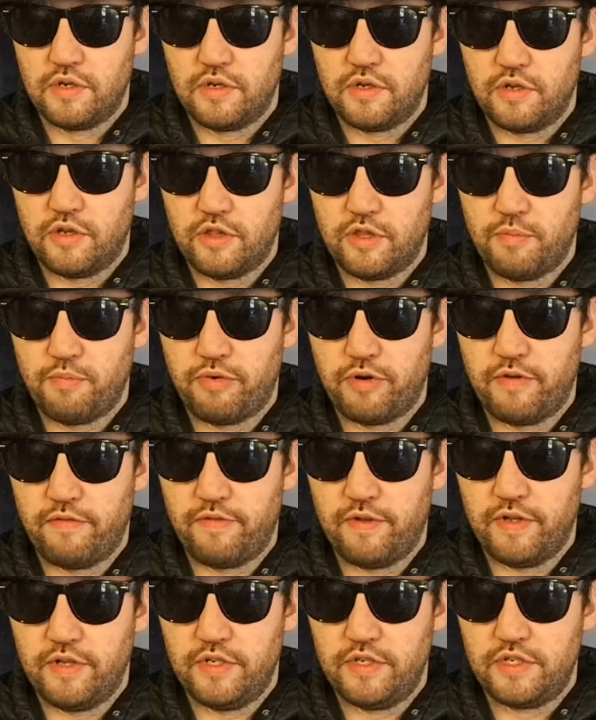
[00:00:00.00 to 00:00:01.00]
not the
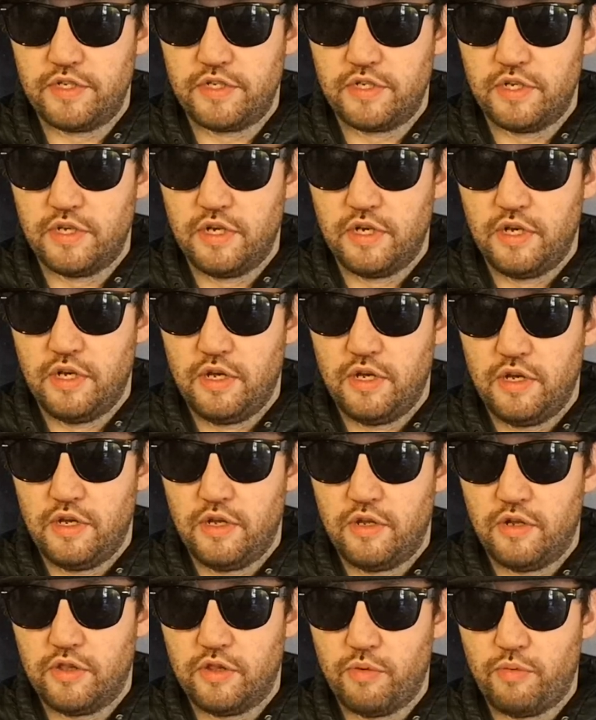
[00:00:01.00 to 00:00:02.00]
privileged,
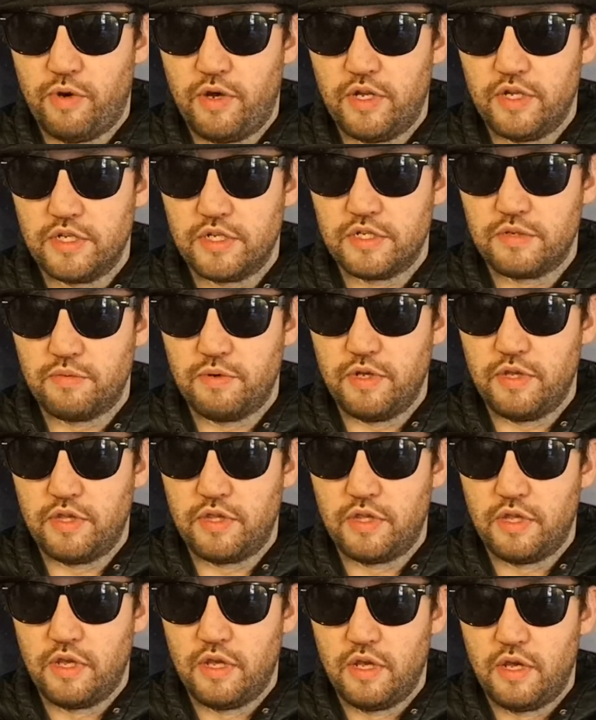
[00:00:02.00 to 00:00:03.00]
not the ones
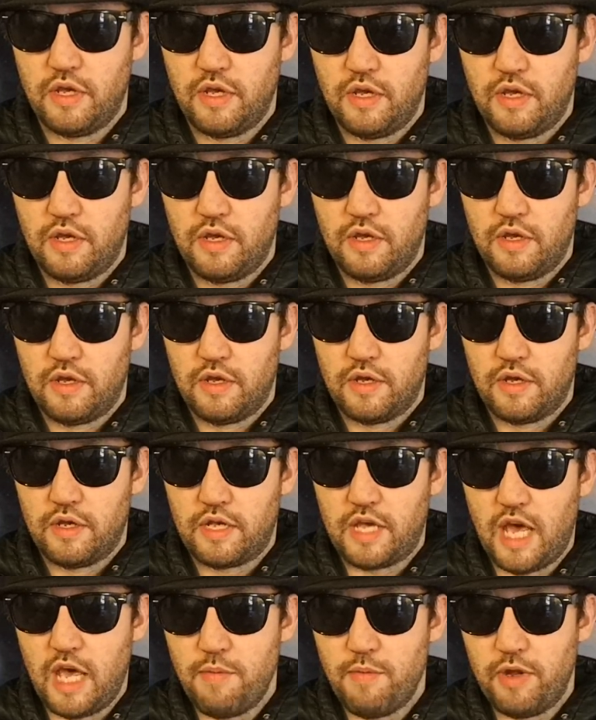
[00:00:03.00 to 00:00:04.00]
with
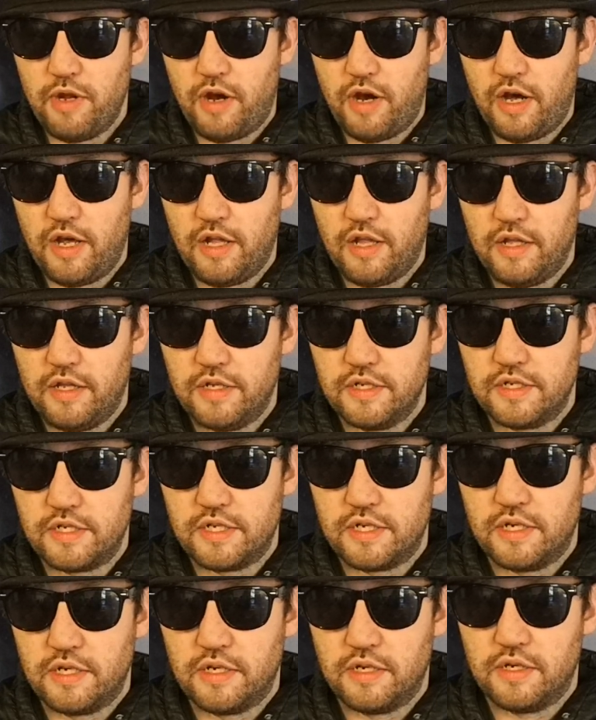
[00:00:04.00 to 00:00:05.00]
Cayman Island
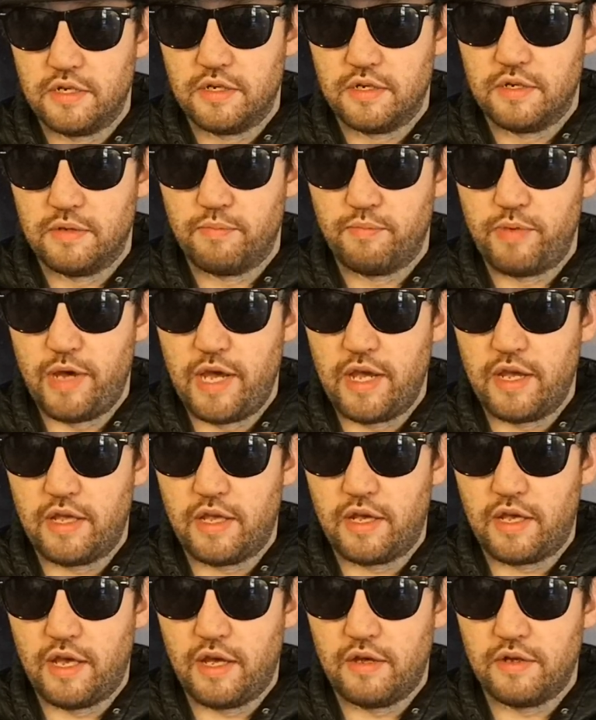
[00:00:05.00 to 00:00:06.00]
bank
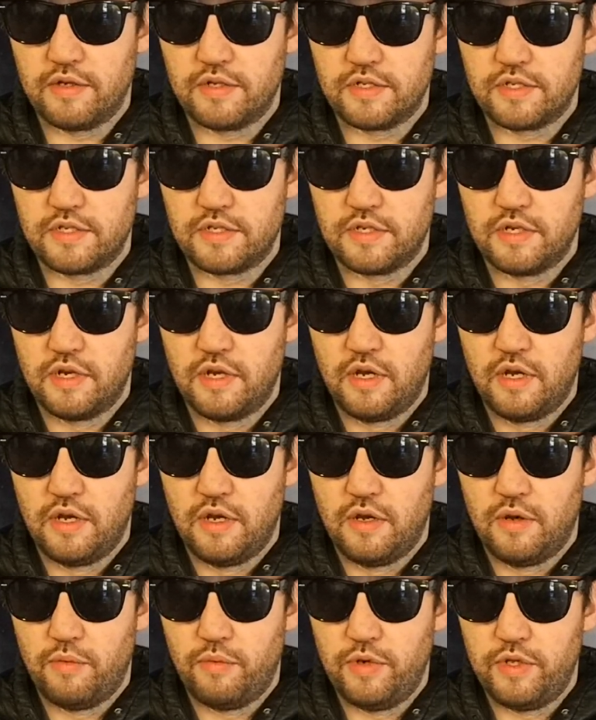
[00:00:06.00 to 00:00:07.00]
accounts,
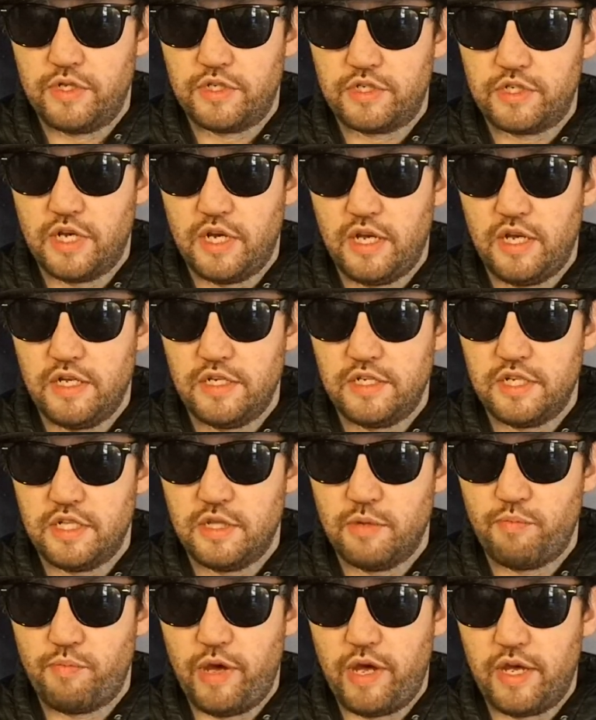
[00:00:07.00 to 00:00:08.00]
with shares in the
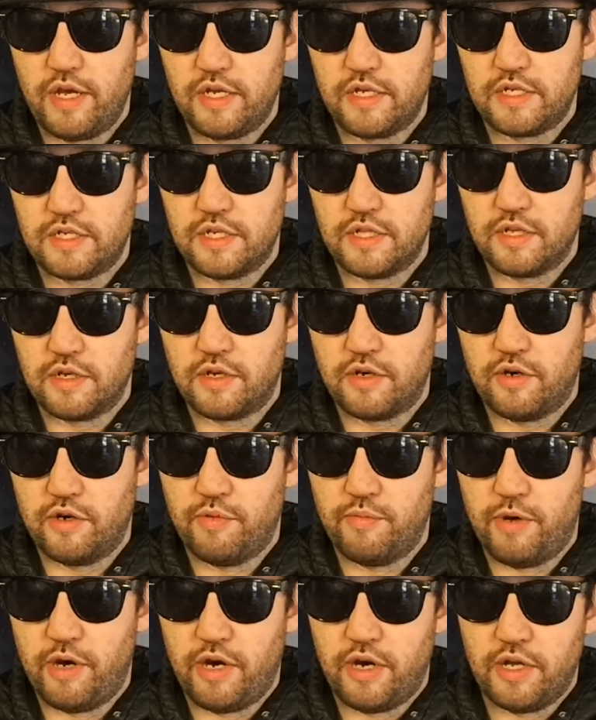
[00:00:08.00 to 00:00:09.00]
banks and the coal
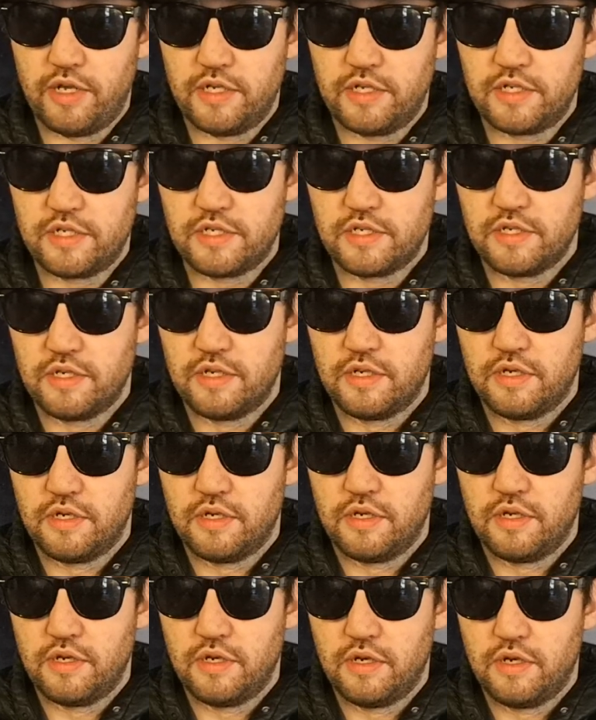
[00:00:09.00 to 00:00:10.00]
mines,
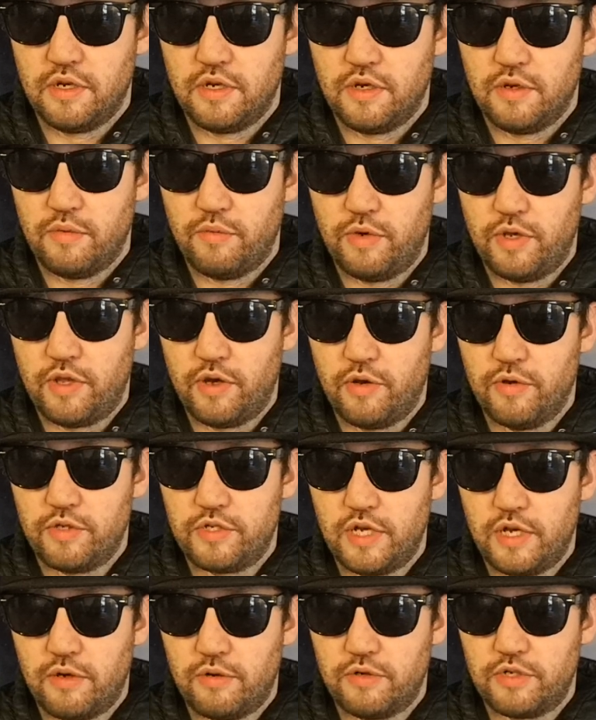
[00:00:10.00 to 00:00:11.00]
with
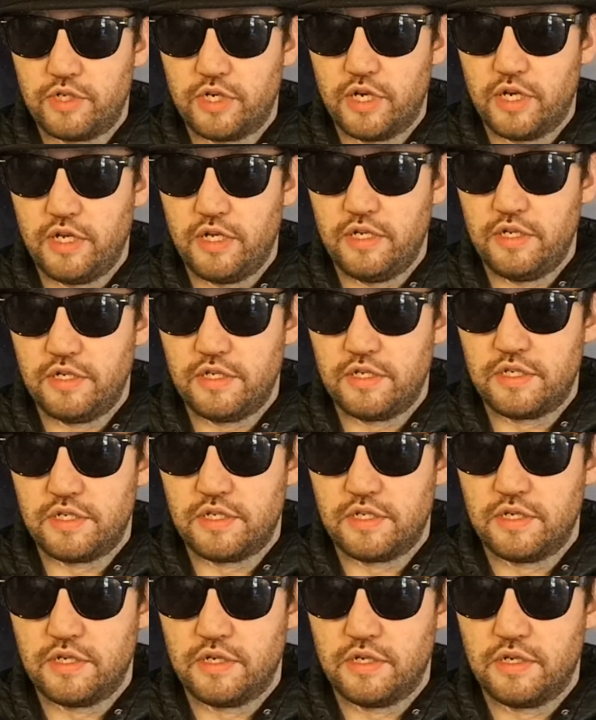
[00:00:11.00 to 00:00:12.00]
hotel chains,